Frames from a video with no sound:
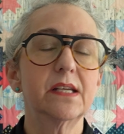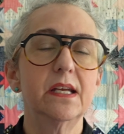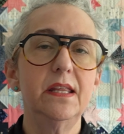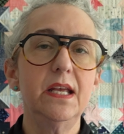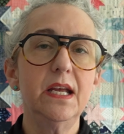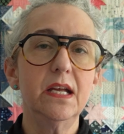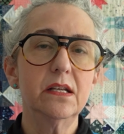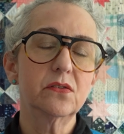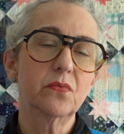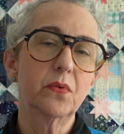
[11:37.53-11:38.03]
I
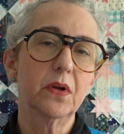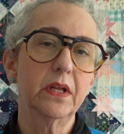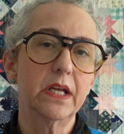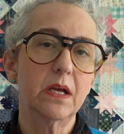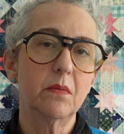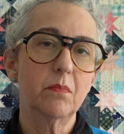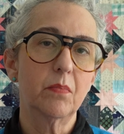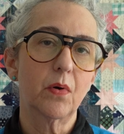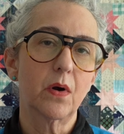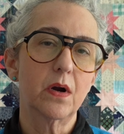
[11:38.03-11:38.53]
think it's really
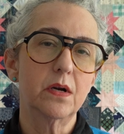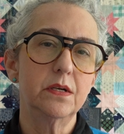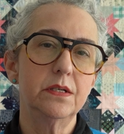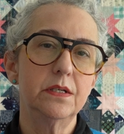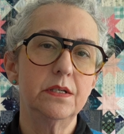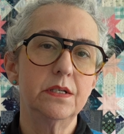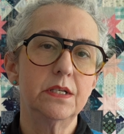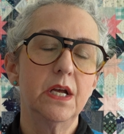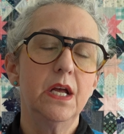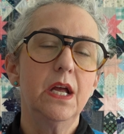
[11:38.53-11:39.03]

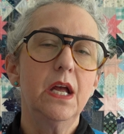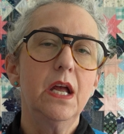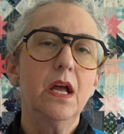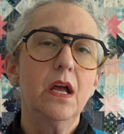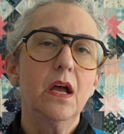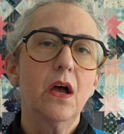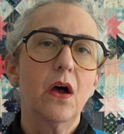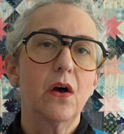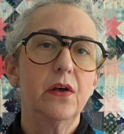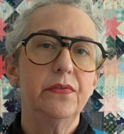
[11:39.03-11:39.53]
important
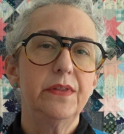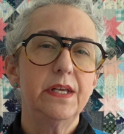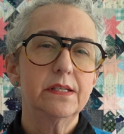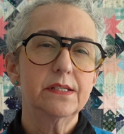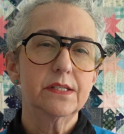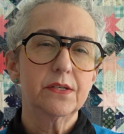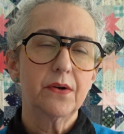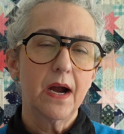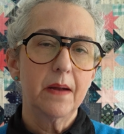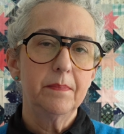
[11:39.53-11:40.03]
on these
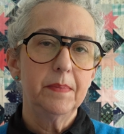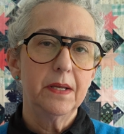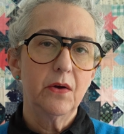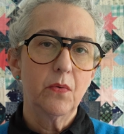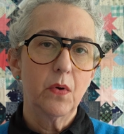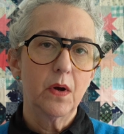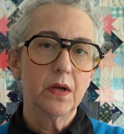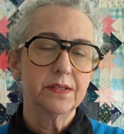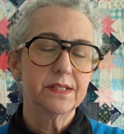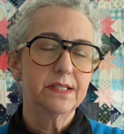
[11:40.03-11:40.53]
scrappy
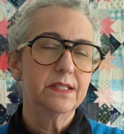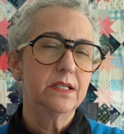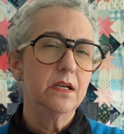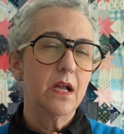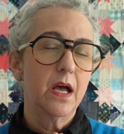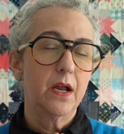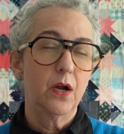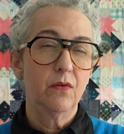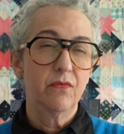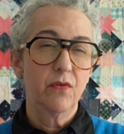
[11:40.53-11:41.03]
quilts to
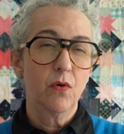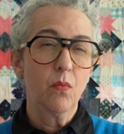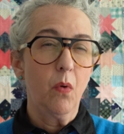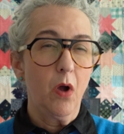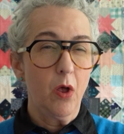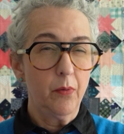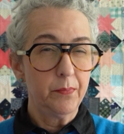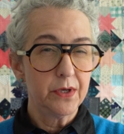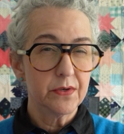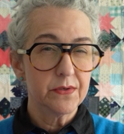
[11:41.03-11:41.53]
not
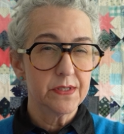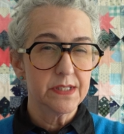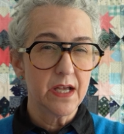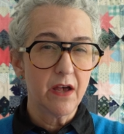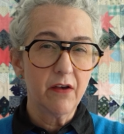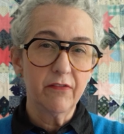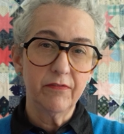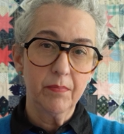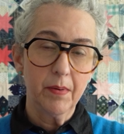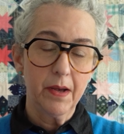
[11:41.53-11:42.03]
overwhelm
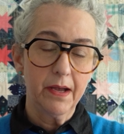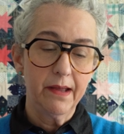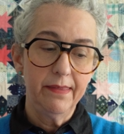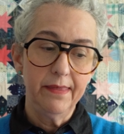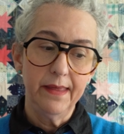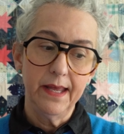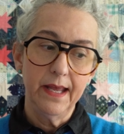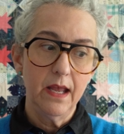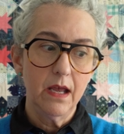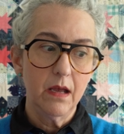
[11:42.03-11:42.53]
yourself by
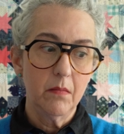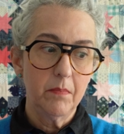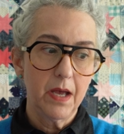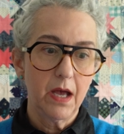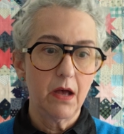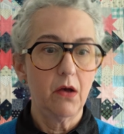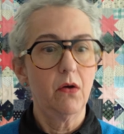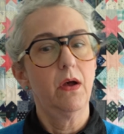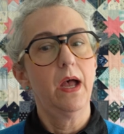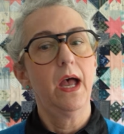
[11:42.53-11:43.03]
thinking
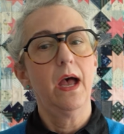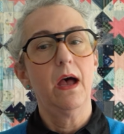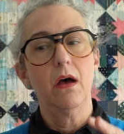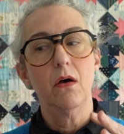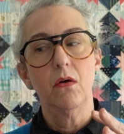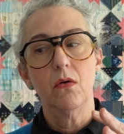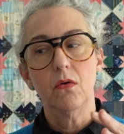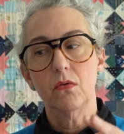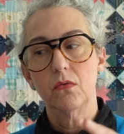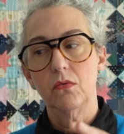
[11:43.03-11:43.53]
about
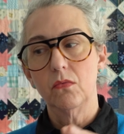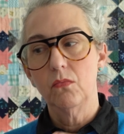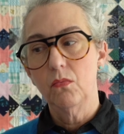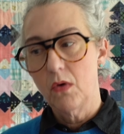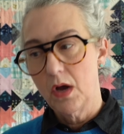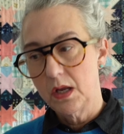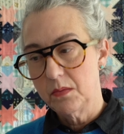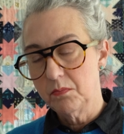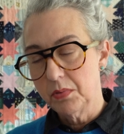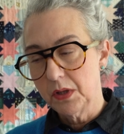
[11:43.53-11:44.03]
how
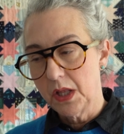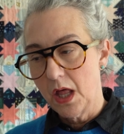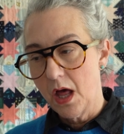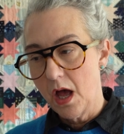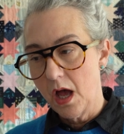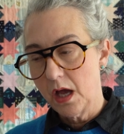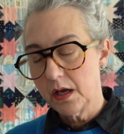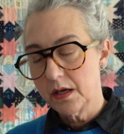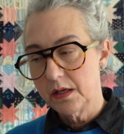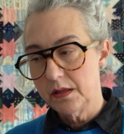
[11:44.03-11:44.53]
one
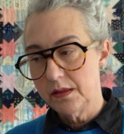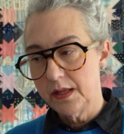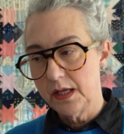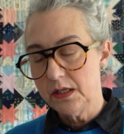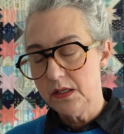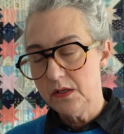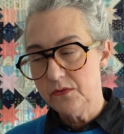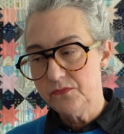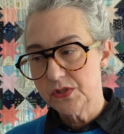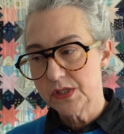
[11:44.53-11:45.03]
block that
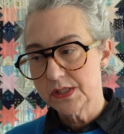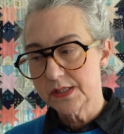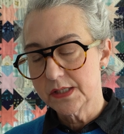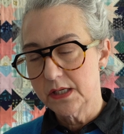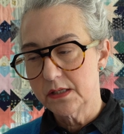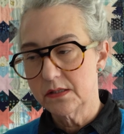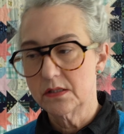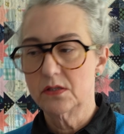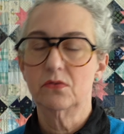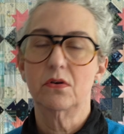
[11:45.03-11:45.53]
you've just
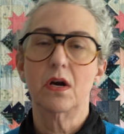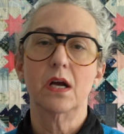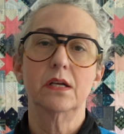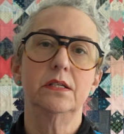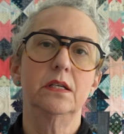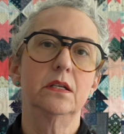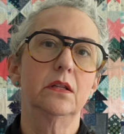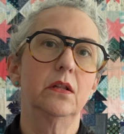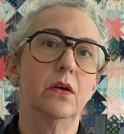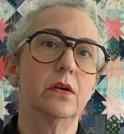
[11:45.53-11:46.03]

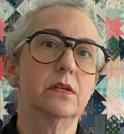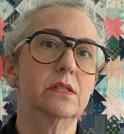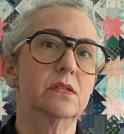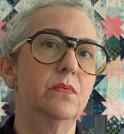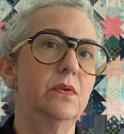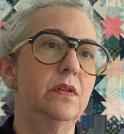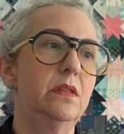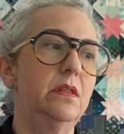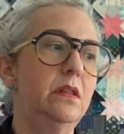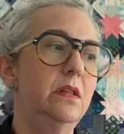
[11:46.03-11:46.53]
constructed looks
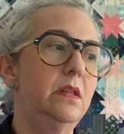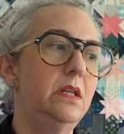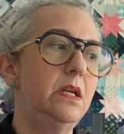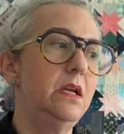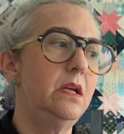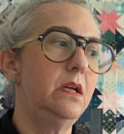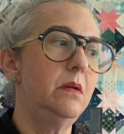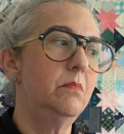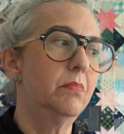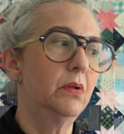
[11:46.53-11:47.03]
with
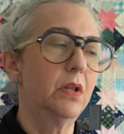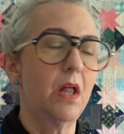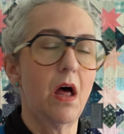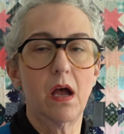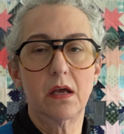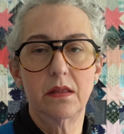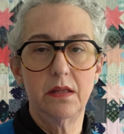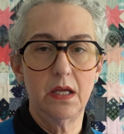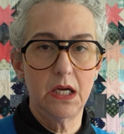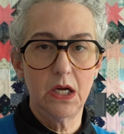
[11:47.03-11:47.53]
the
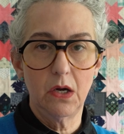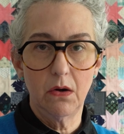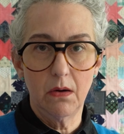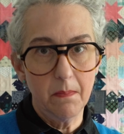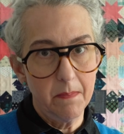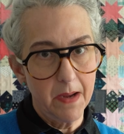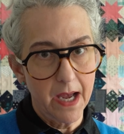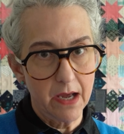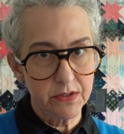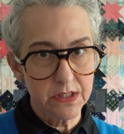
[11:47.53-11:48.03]
block that you're
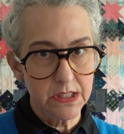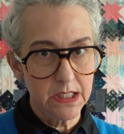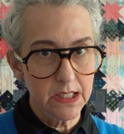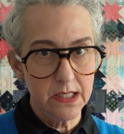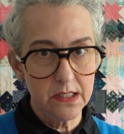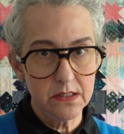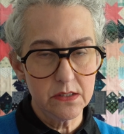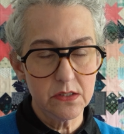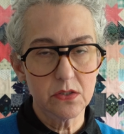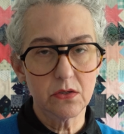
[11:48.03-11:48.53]
about to
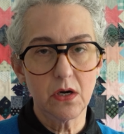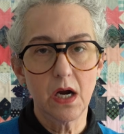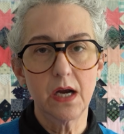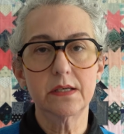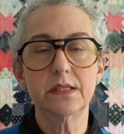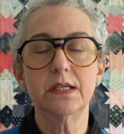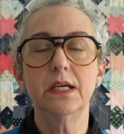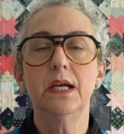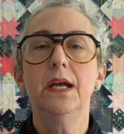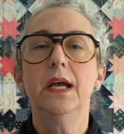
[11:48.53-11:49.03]

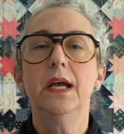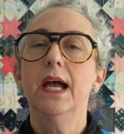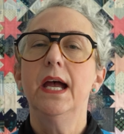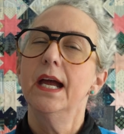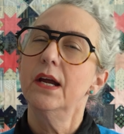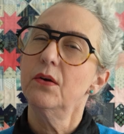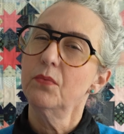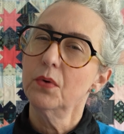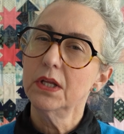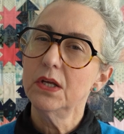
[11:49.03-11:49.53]
construct.
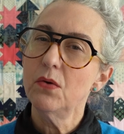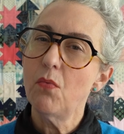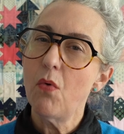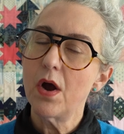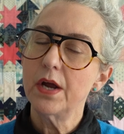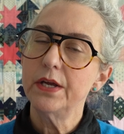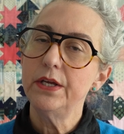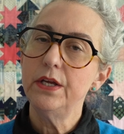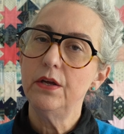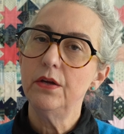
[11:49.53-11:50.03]
I really
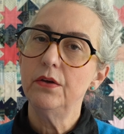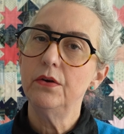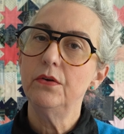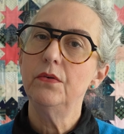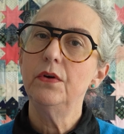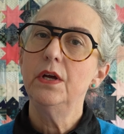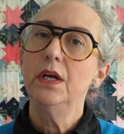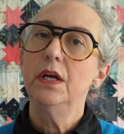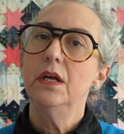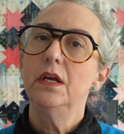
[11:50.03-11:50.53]
want
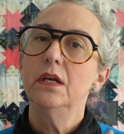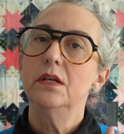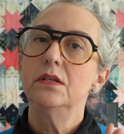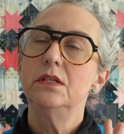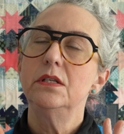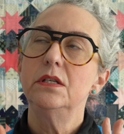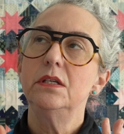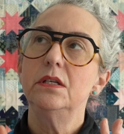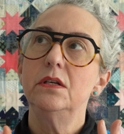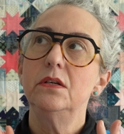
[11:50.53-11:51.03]
you
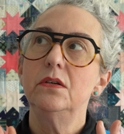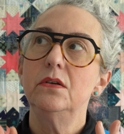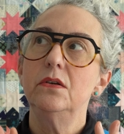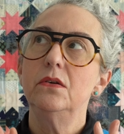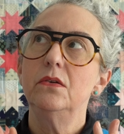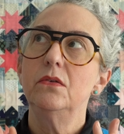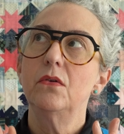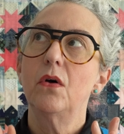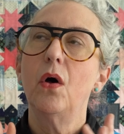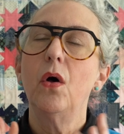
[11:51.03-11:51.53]

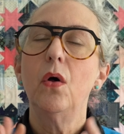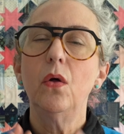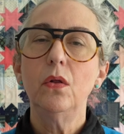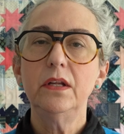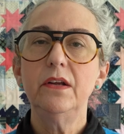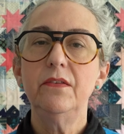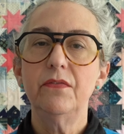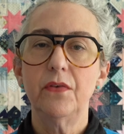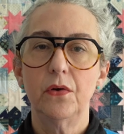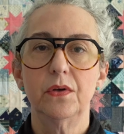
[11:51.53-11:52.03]
to
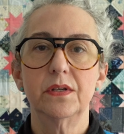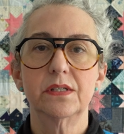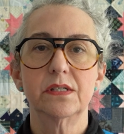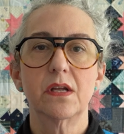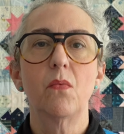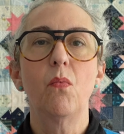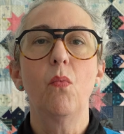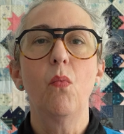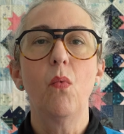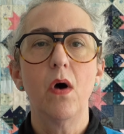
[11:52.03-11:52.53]
only focus
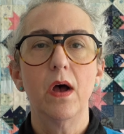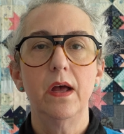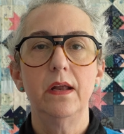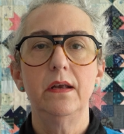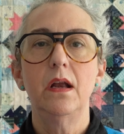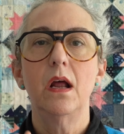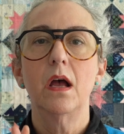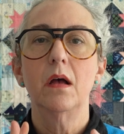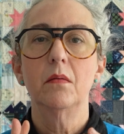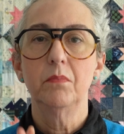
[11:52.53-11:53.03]
on
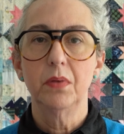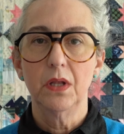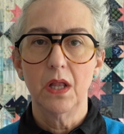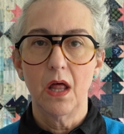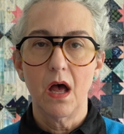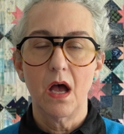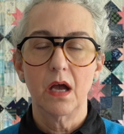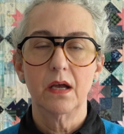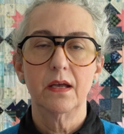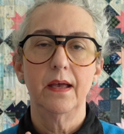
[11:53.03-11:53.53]
one
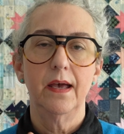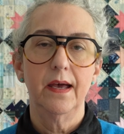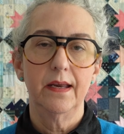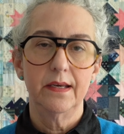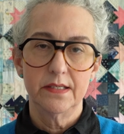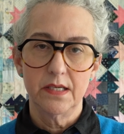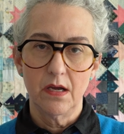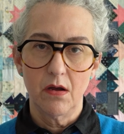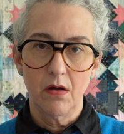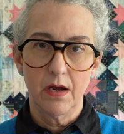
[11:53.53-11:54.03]
block at a
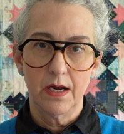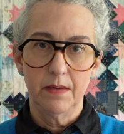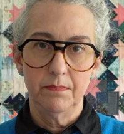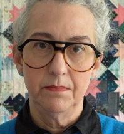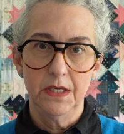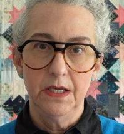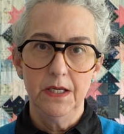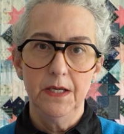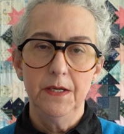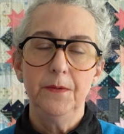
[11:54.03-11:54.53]
time,
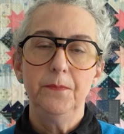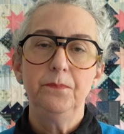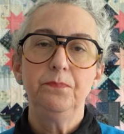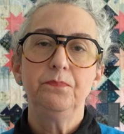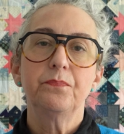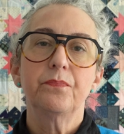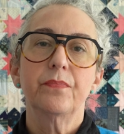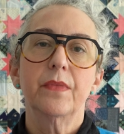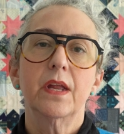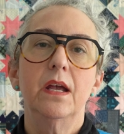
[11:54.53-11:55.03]

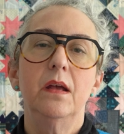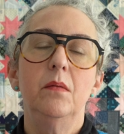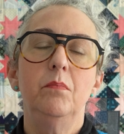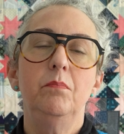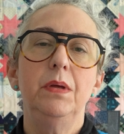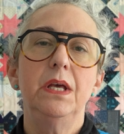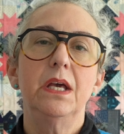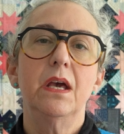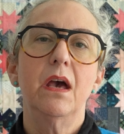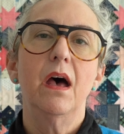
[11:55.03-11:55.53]

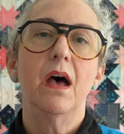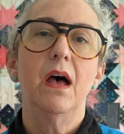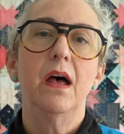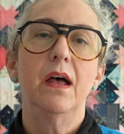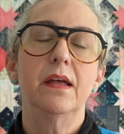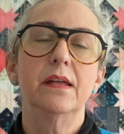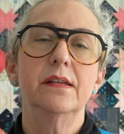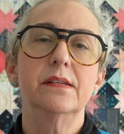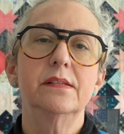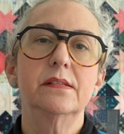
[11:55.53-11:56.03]

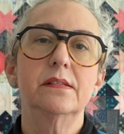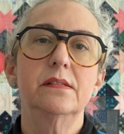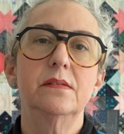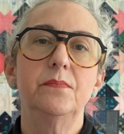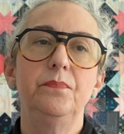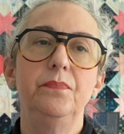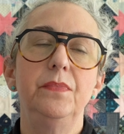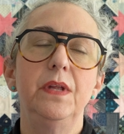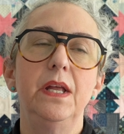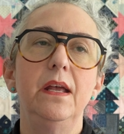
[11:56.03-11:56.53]
because
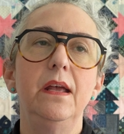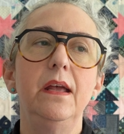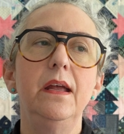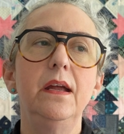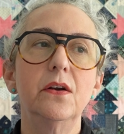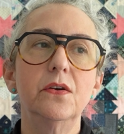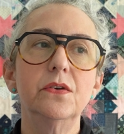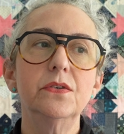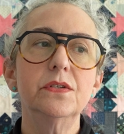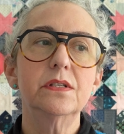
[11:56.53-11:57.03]

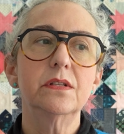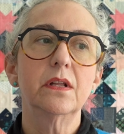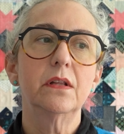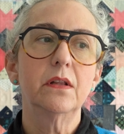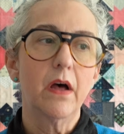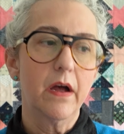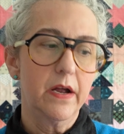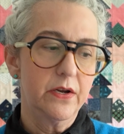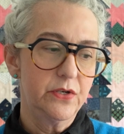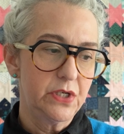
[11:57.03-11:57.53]
here's the
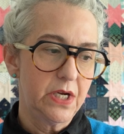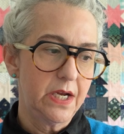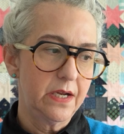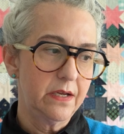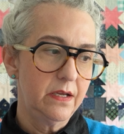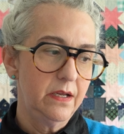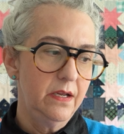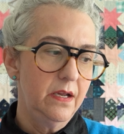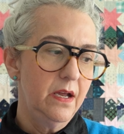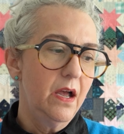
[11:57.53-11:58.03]

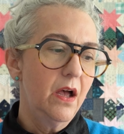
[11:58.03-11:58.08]
logic.